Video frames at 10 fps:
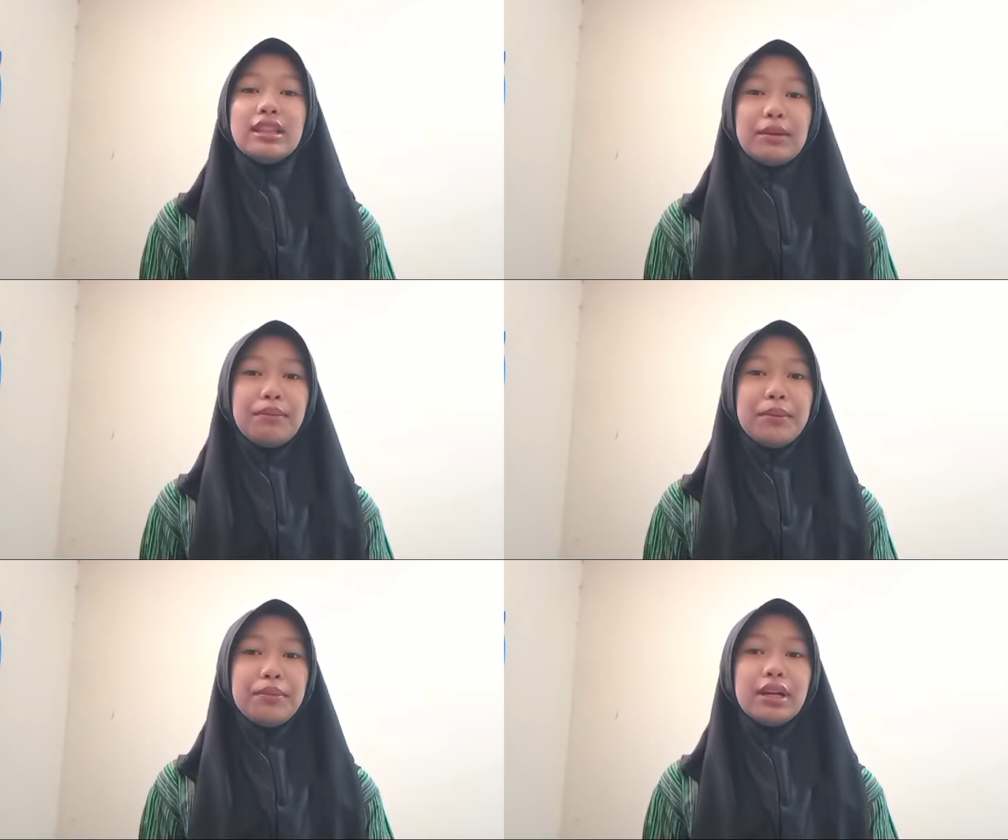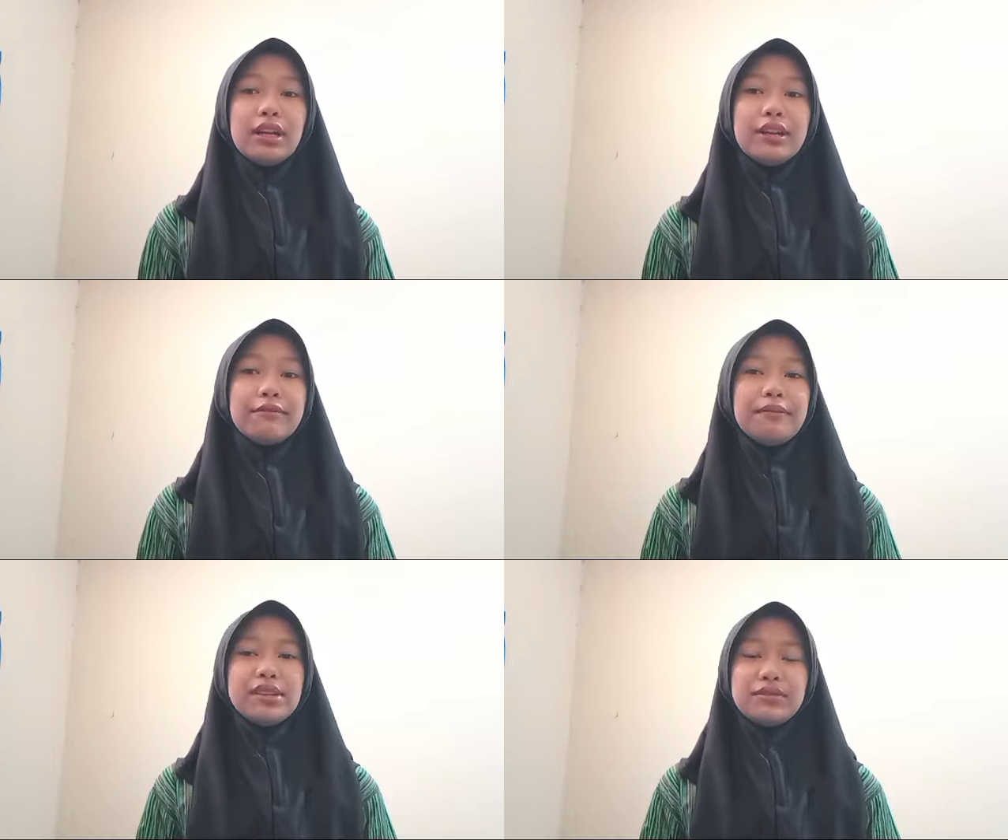The people
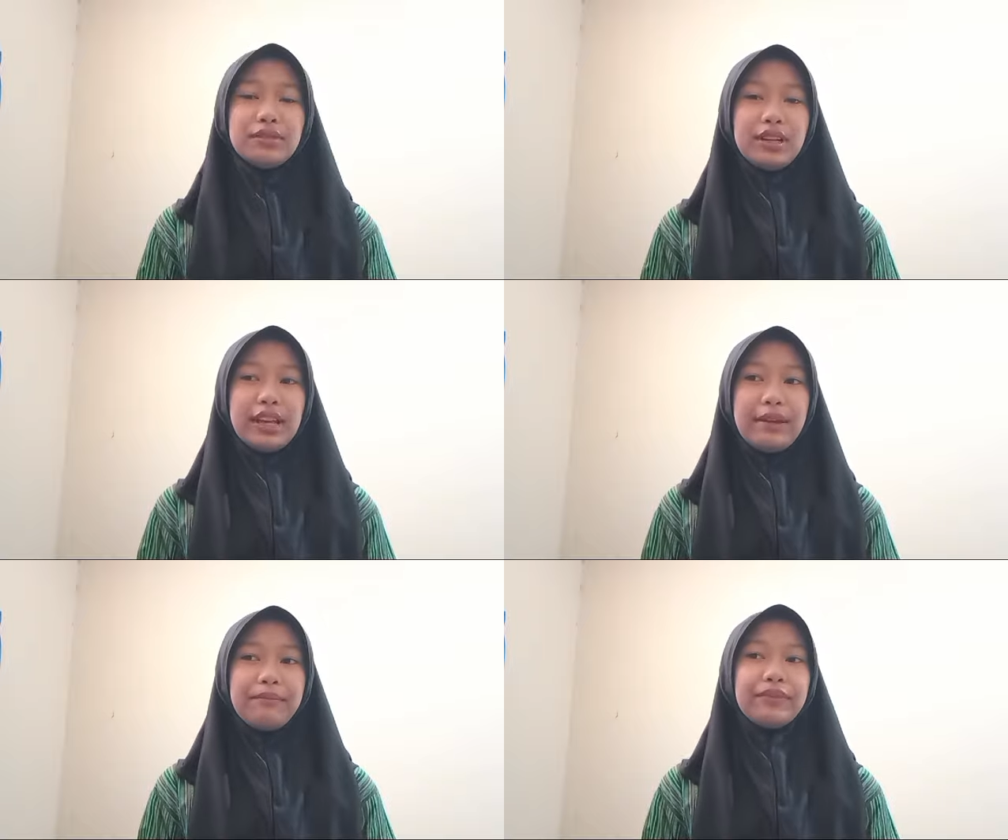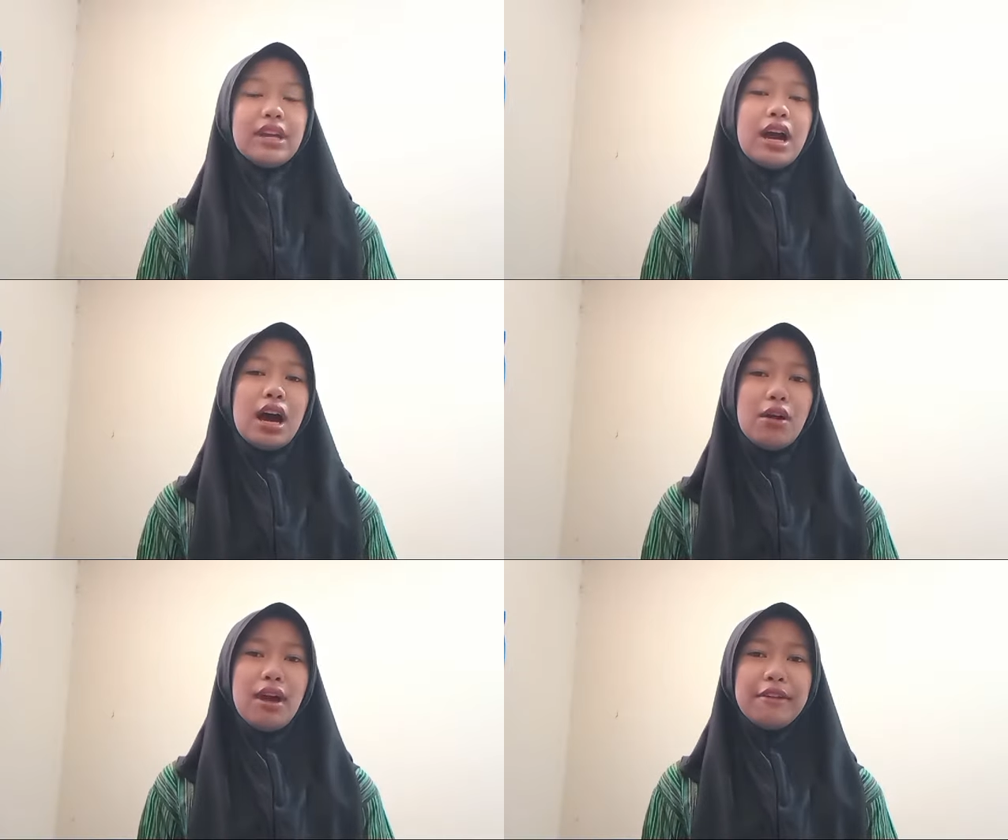lived peacefully.
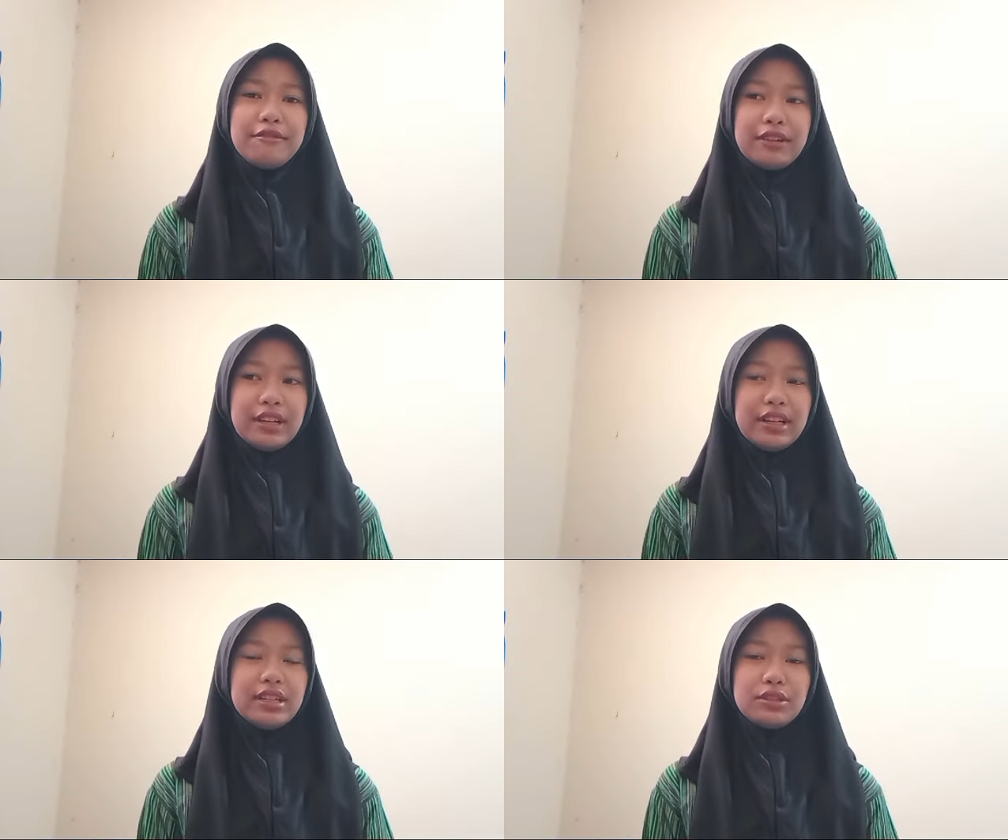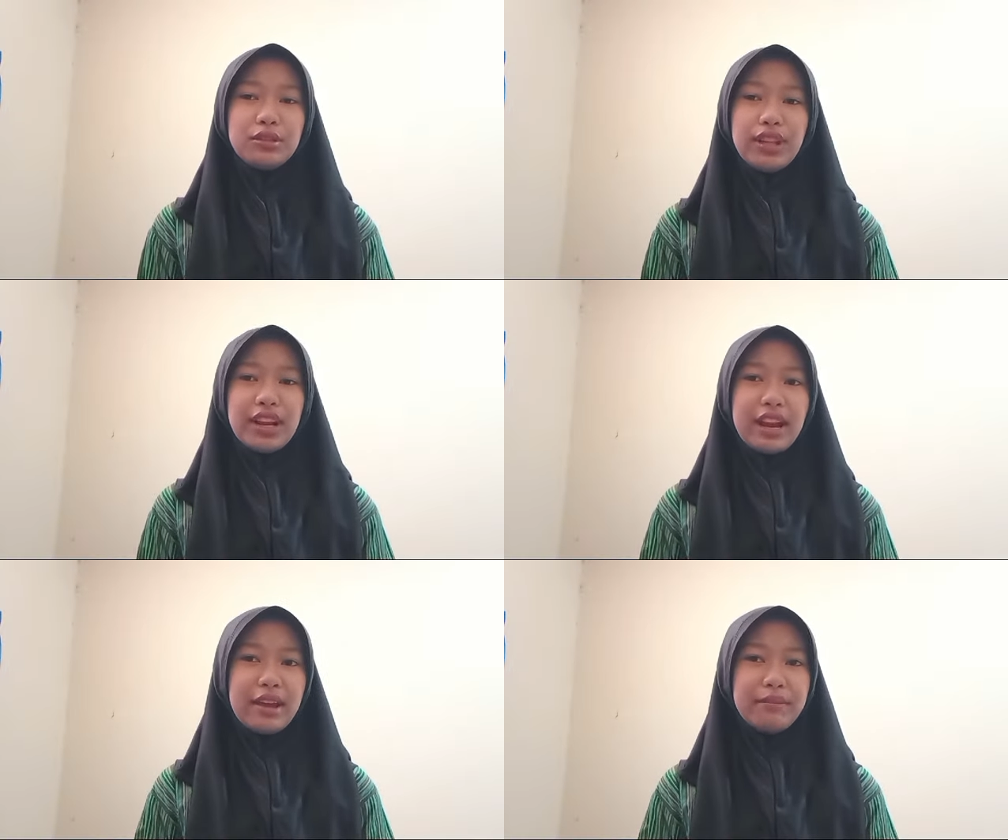However, soon
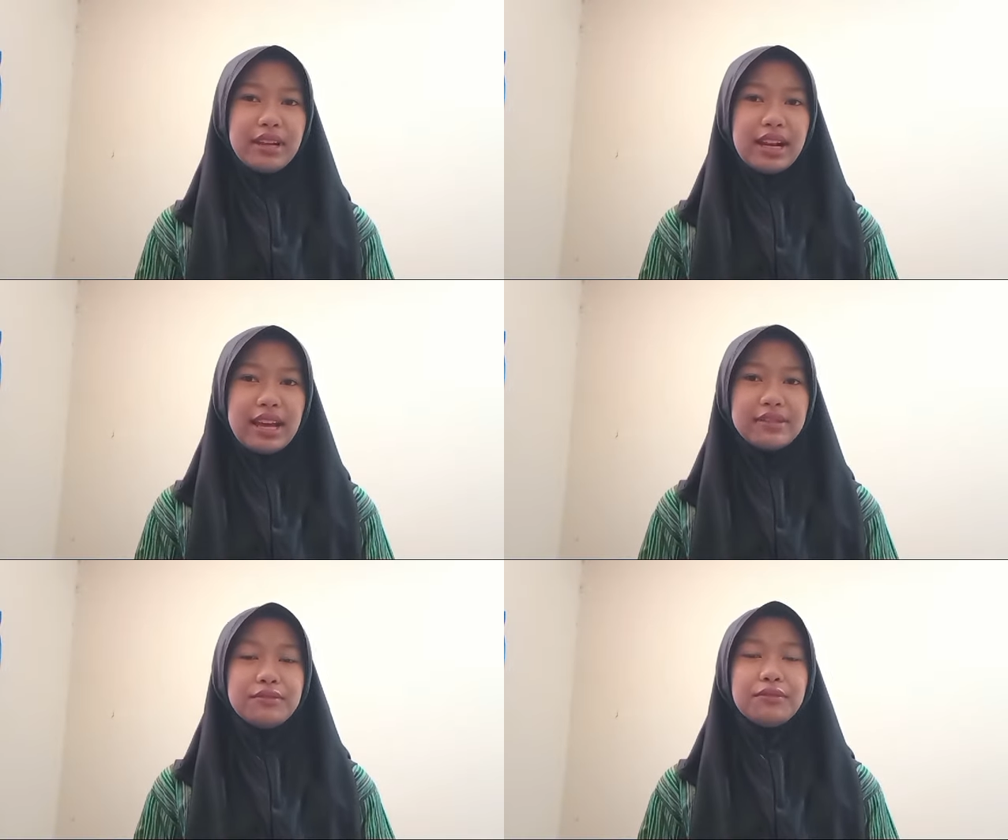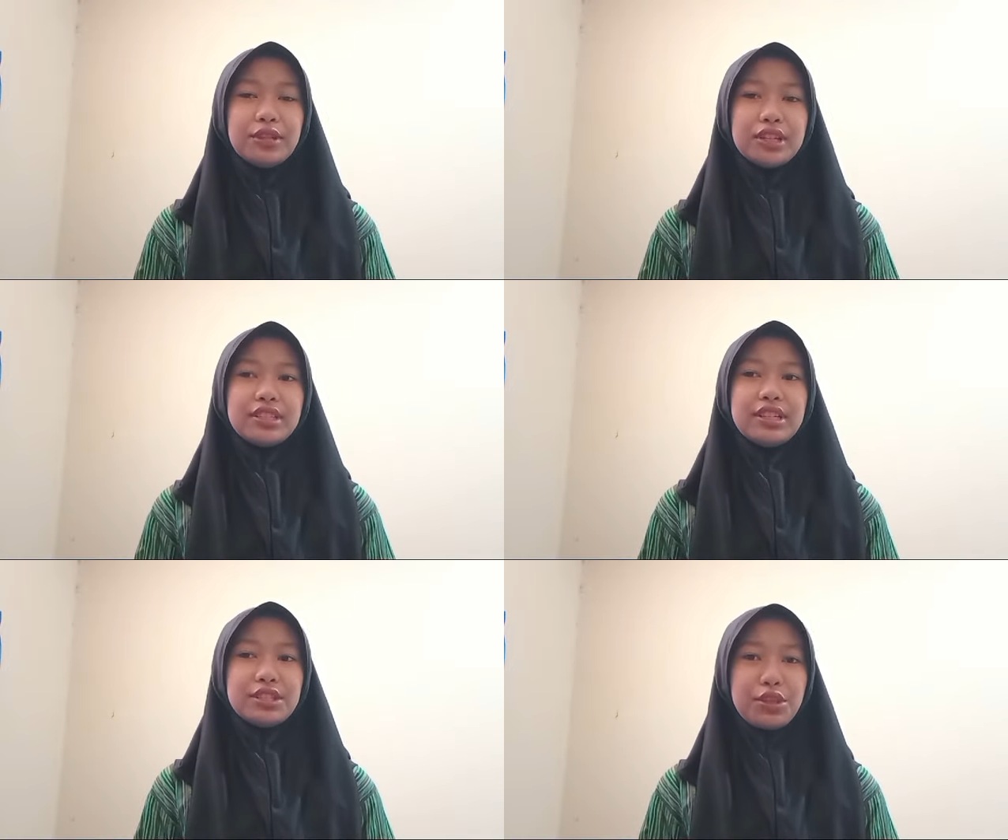their happy lives were
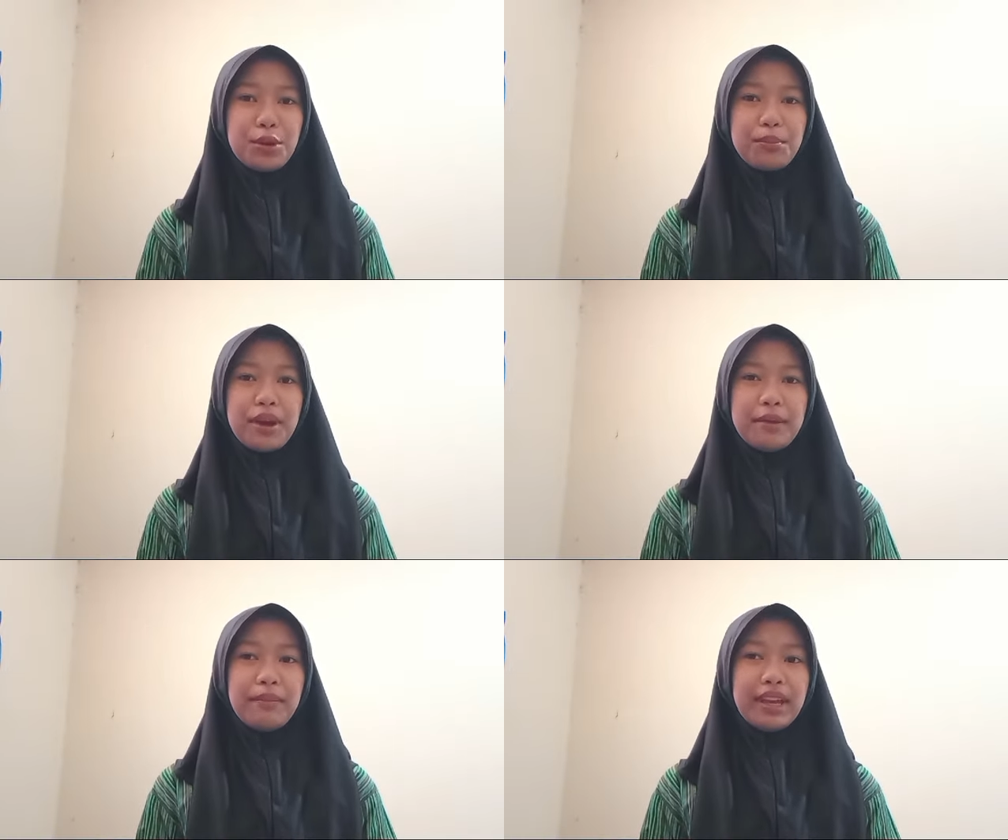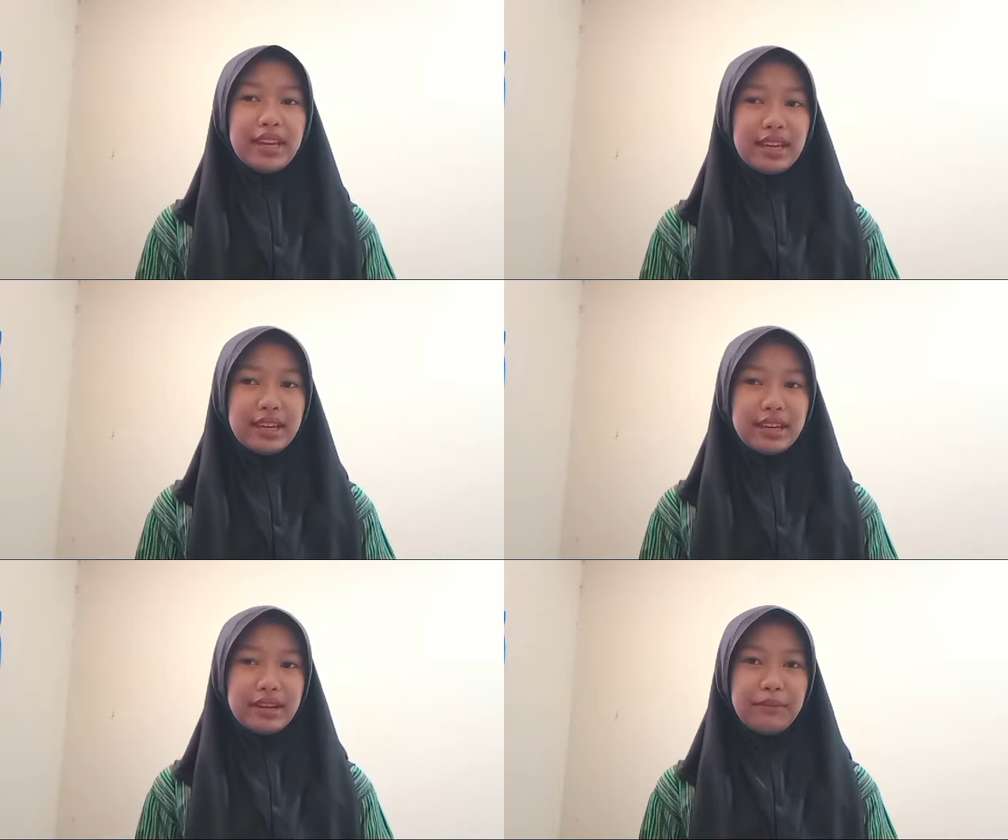disturbed by Pengking
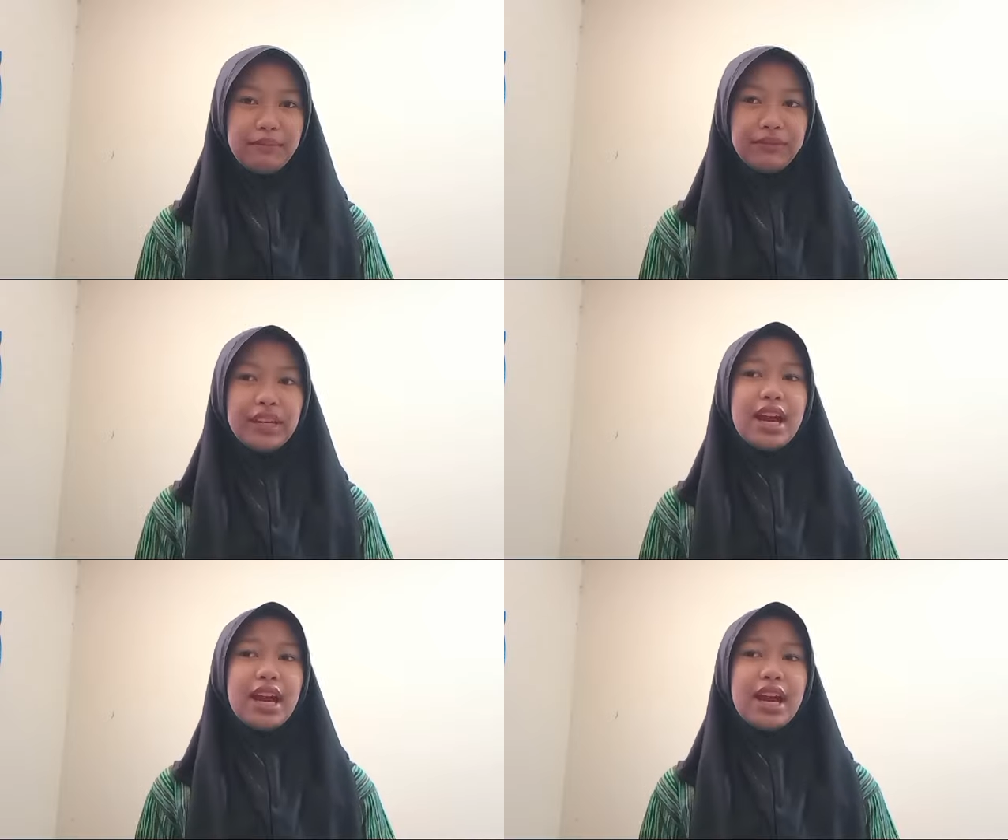Kingdom.